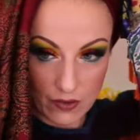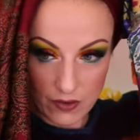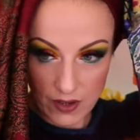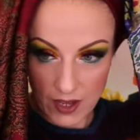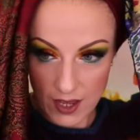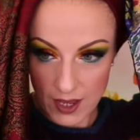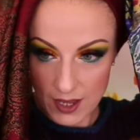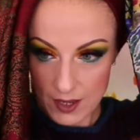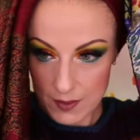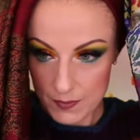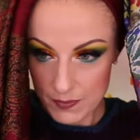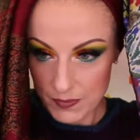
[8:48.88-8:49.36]

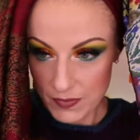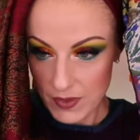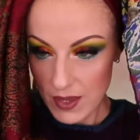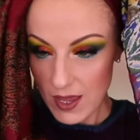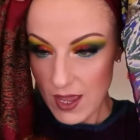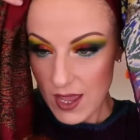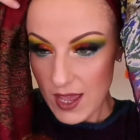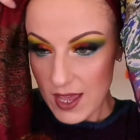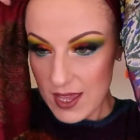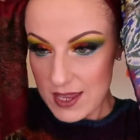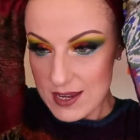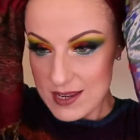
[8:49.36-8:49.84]
okay
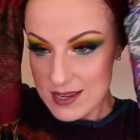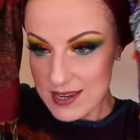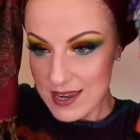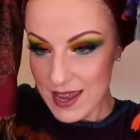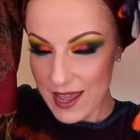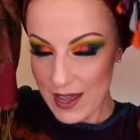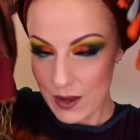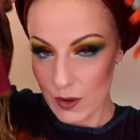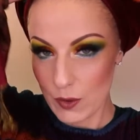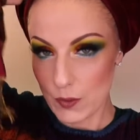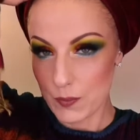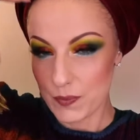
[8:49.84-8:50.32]

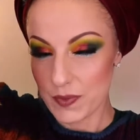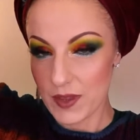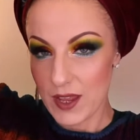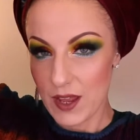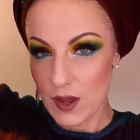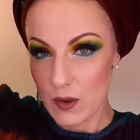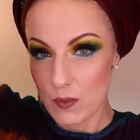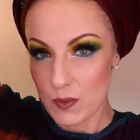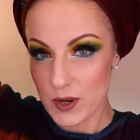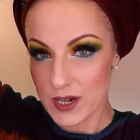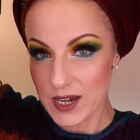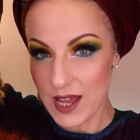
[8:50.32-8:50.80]
now
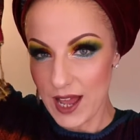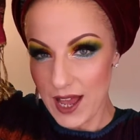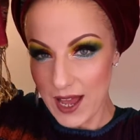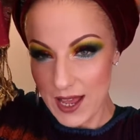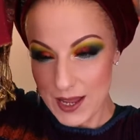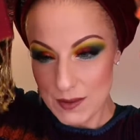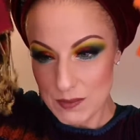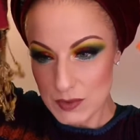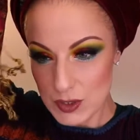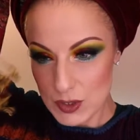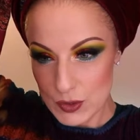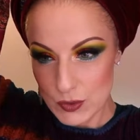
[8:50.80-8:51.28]
what
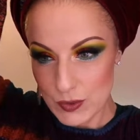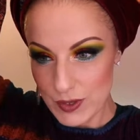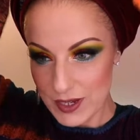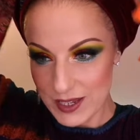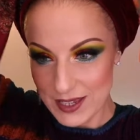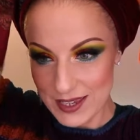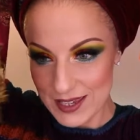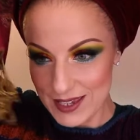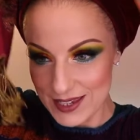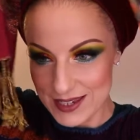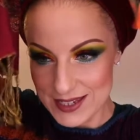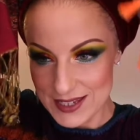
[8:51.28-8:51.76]
I'm
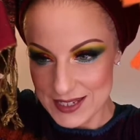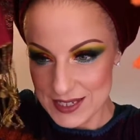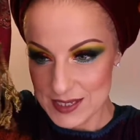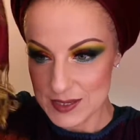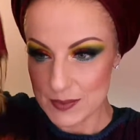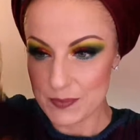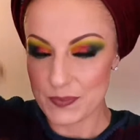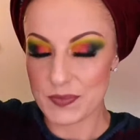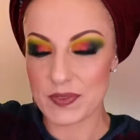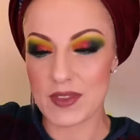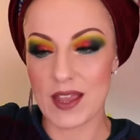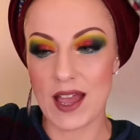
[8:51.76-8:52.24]
doing
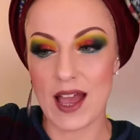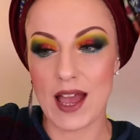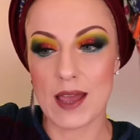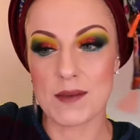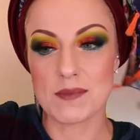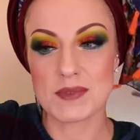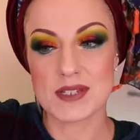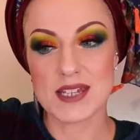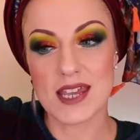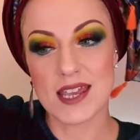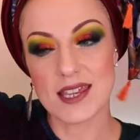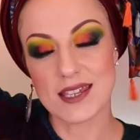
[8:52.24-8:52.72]
is
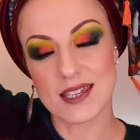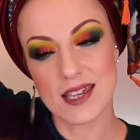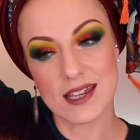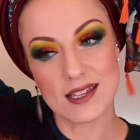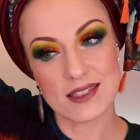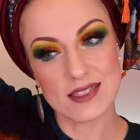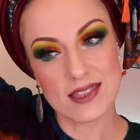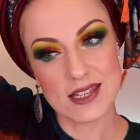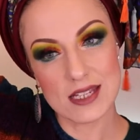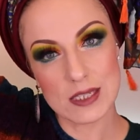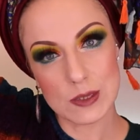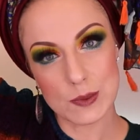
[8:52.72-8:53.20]
I'm
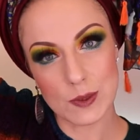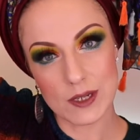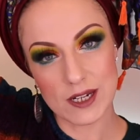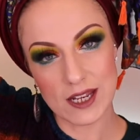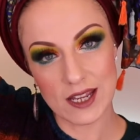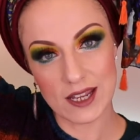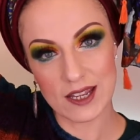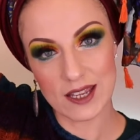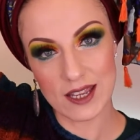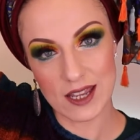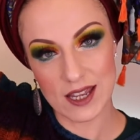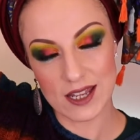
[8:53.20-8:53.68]
taking this
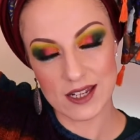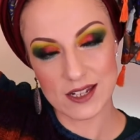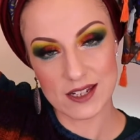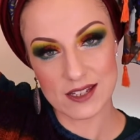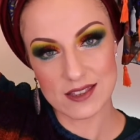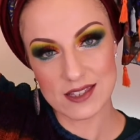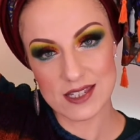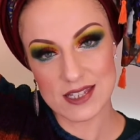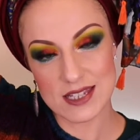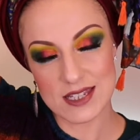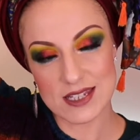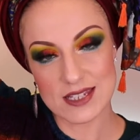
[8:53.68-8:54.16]
one
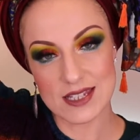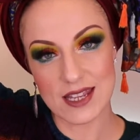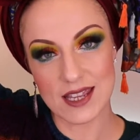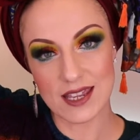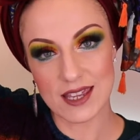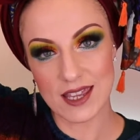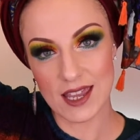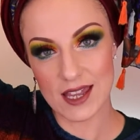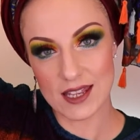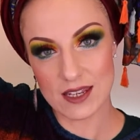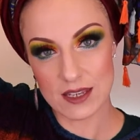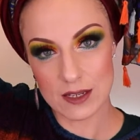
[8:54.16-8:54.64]
again this is
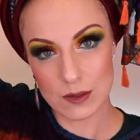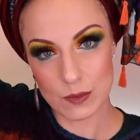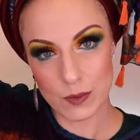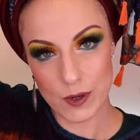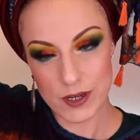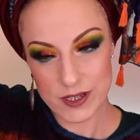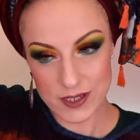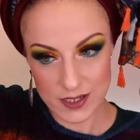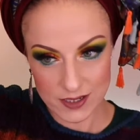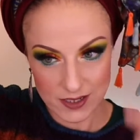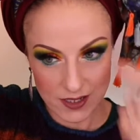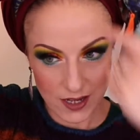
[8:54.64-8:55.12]
again the
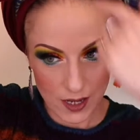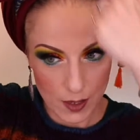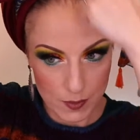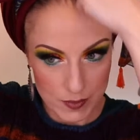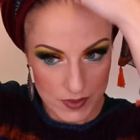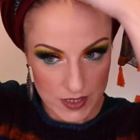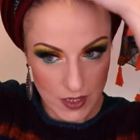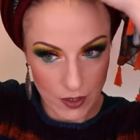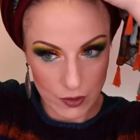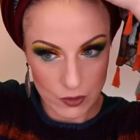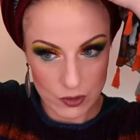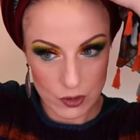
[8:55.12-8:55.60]
one that
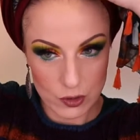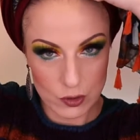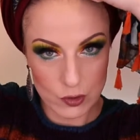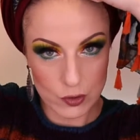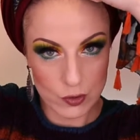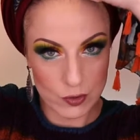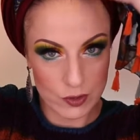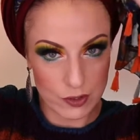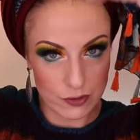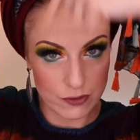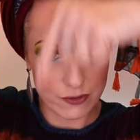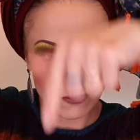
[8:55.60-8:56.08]
comes out
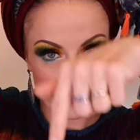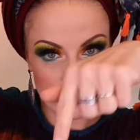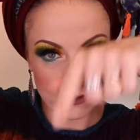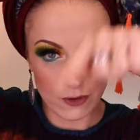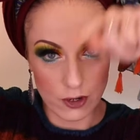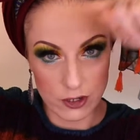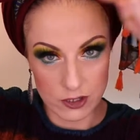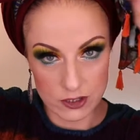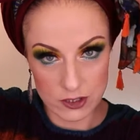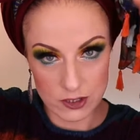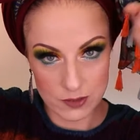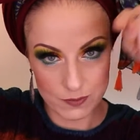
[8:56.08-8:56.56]
to the
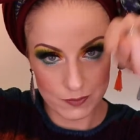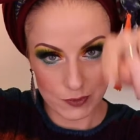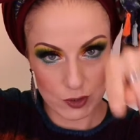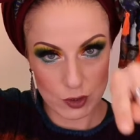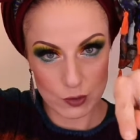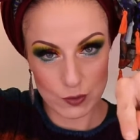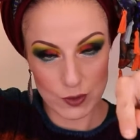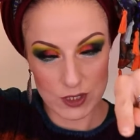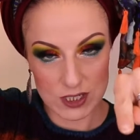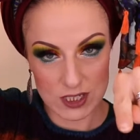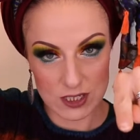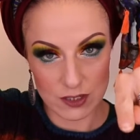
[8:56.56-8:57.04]
front
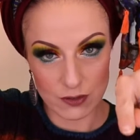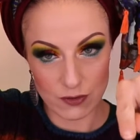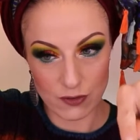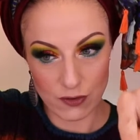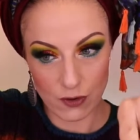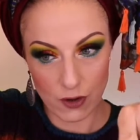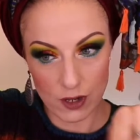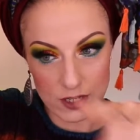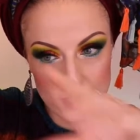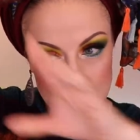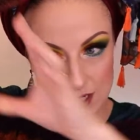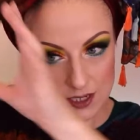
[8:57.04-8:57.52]
towards the
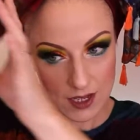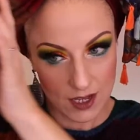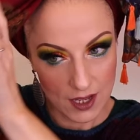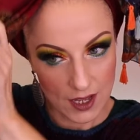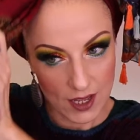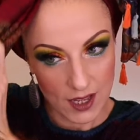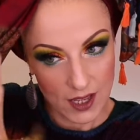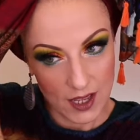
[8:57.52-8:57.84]
front